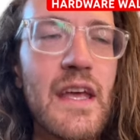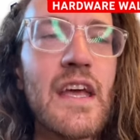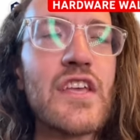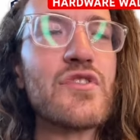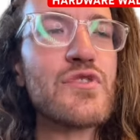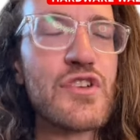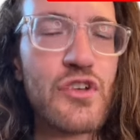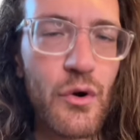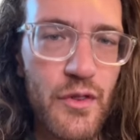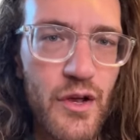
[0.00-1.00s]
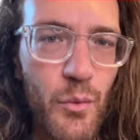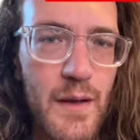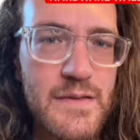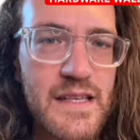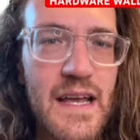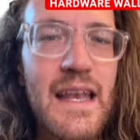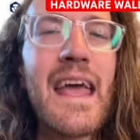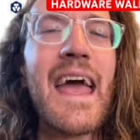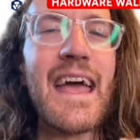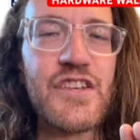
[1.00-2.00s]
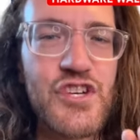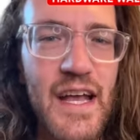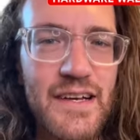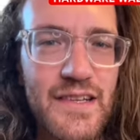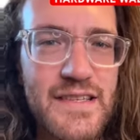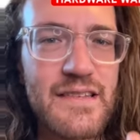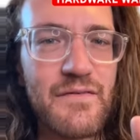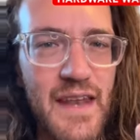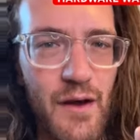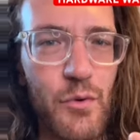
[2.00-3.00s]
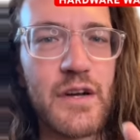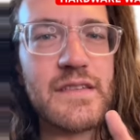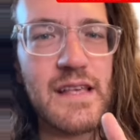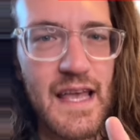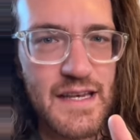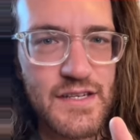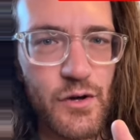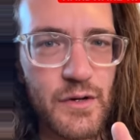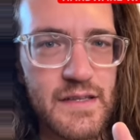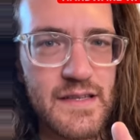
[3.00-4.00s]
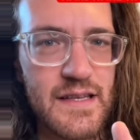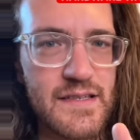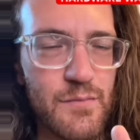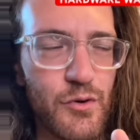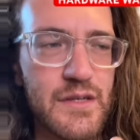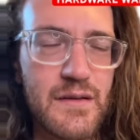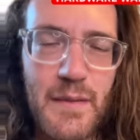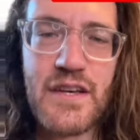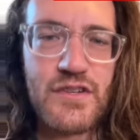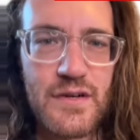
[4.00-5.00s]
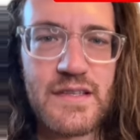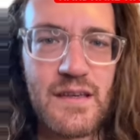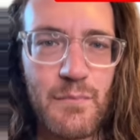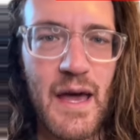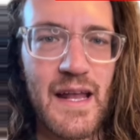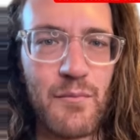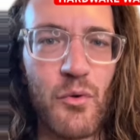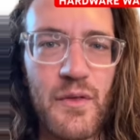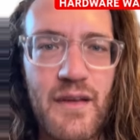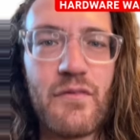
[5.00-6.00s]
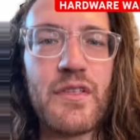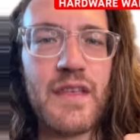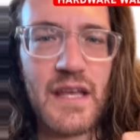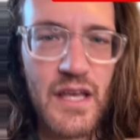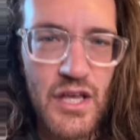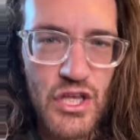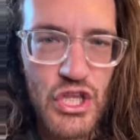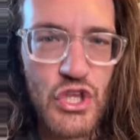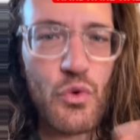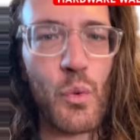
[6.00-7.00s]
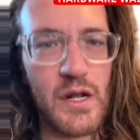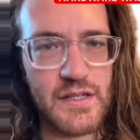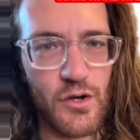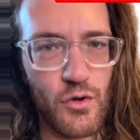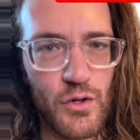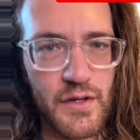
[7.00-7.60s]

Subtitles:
you should go to their website and check a list of networks and tokens they support to make sure it's compatible with everything you want to hold.